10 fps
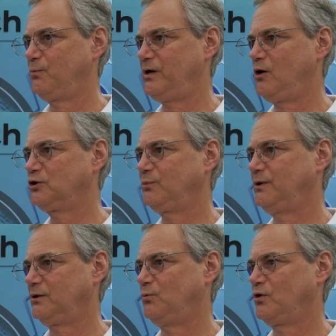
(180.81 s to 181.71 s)
We
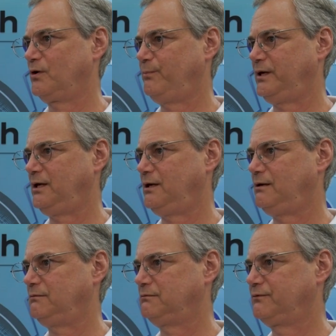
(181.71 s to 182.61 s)
ultimately want to
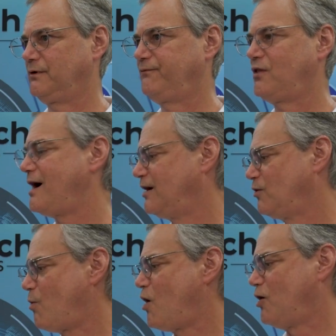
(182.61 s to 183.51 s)
be the fly
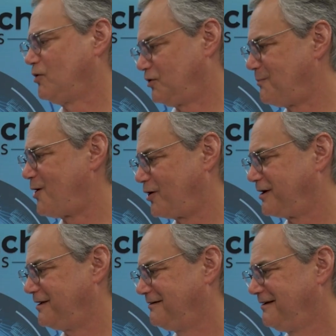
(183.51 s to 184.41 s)
on the wall in the
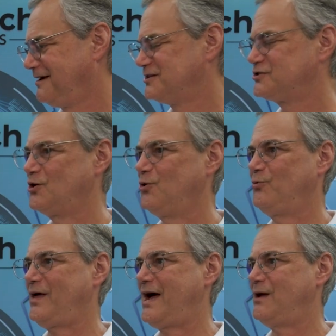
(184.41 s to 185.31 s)
market,
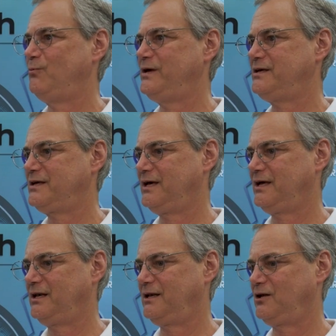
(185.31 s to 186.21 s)
so that we
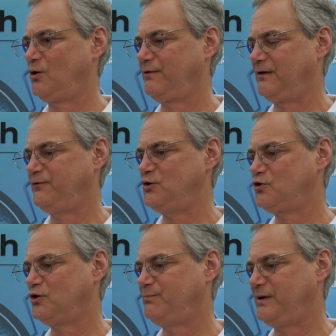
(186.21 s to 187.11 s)
can, if you
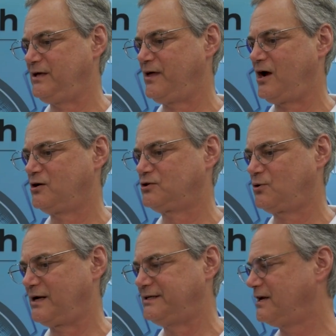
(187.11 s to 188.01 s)
could be there
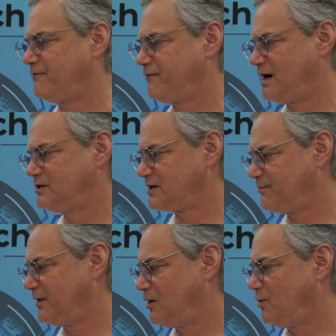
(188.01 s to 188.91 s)
to identify
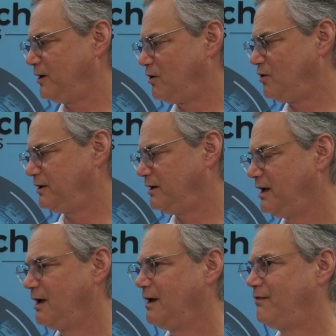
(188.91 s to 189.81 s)
something going on,
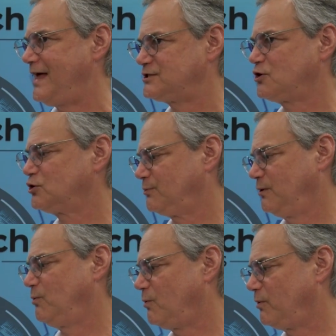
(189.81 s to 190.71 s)
that's
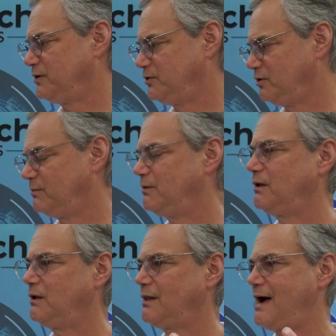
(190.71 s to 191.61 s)
ultimately what we want to do.
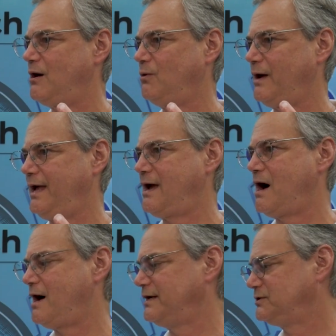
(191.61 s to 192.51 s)
They'll allow
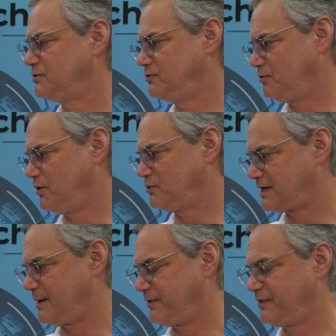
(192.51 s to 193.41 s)
AI to do those
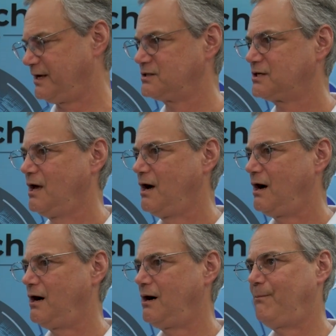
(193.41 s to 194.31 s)
type of things.
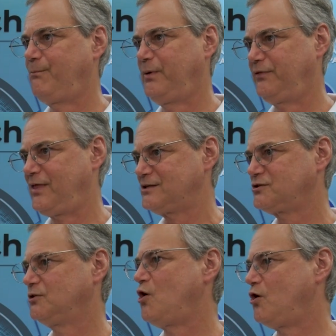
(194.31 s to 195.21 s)
But
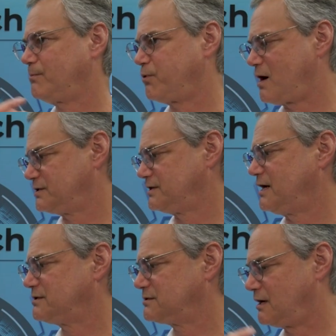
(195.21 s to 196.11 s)
that's a long
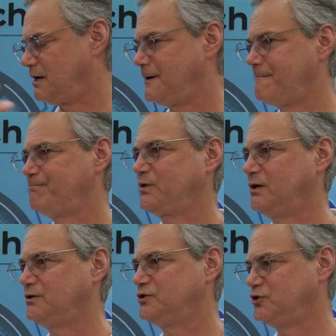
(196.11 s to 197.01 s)
process
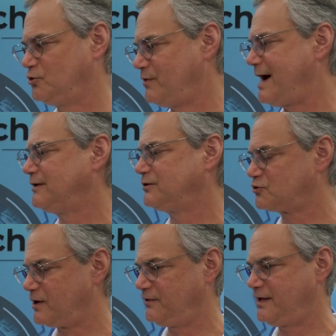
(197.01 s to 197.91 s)
to do that, to
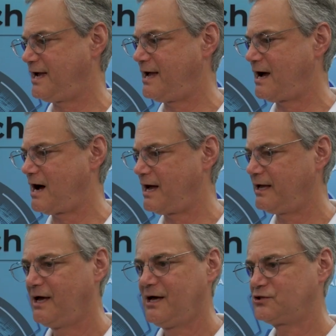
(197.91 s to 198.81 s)
train the
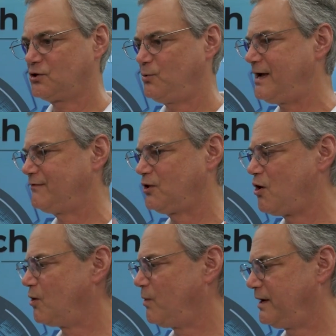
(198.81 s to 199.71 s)
AI. So we have a
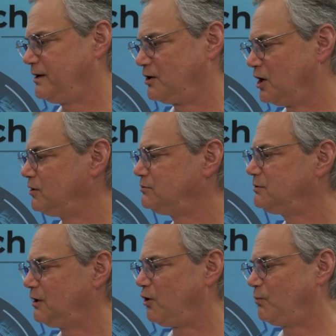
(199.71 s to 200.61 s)
long way to go
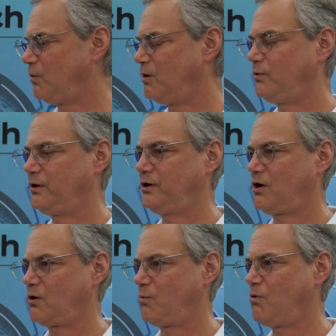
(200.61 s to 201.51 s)
on what we
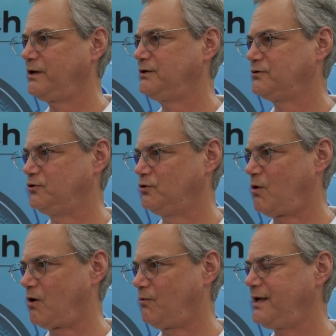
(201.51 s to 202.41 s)
are wanting to
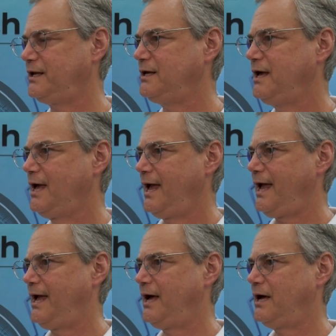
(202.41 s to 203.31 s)
do already,
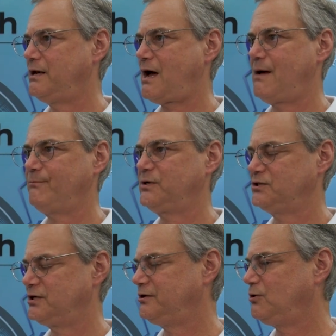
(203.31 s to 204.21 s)
and I'm
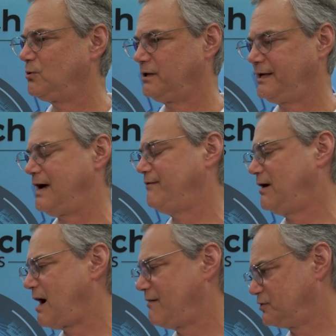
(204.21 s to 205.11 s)
continually
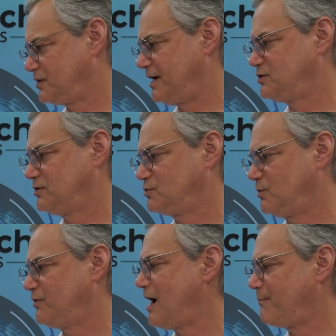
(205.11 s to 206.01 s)
having conversations
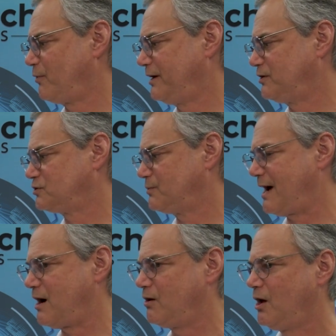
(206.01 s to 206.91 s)
with operators
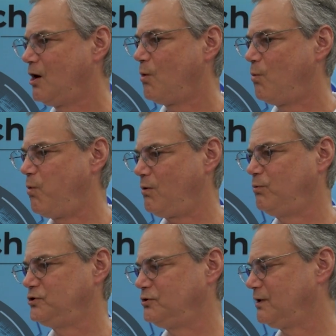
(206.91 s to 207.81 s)
about what
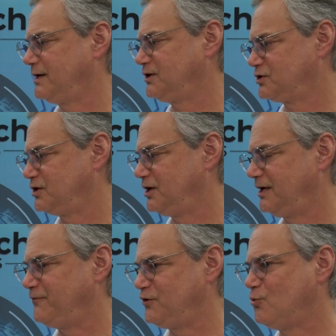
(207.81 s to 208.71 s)
would you like to see?
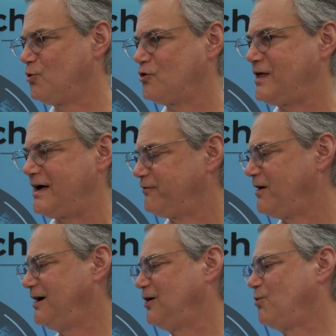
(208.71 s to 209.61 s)
If you were that
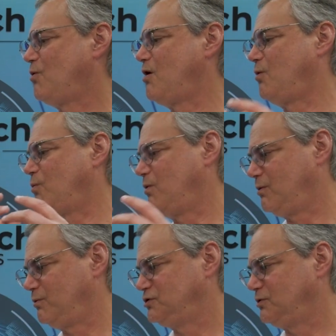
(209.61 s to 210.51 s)
fly on the wall,
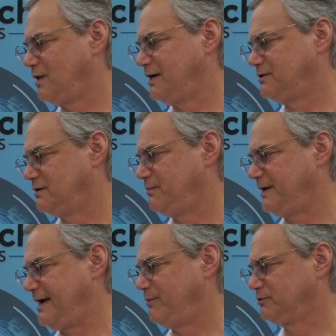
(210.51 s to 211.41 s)
what would you like to
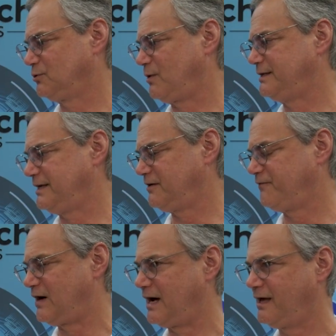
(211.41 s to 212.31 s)
be able to
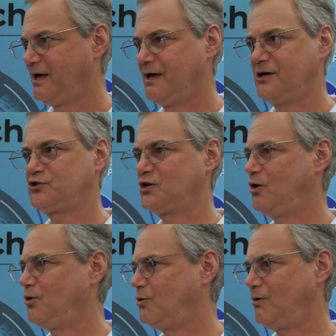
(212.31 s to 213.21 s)
identify?
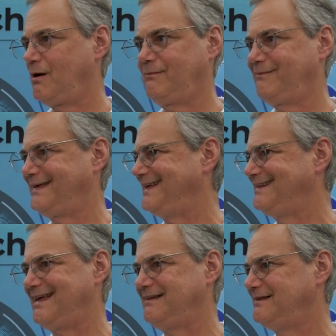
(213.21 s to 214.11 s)
So
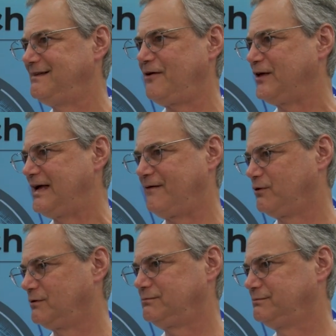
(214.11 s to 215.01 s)
nothing
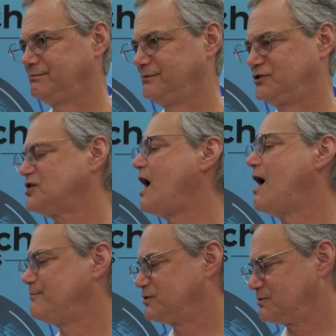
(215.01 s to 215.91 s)
ever
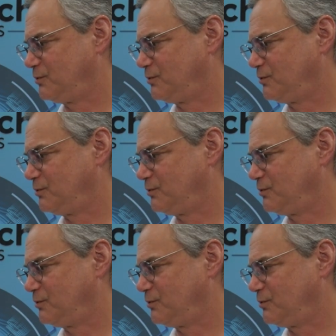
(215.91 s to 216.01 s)
stops.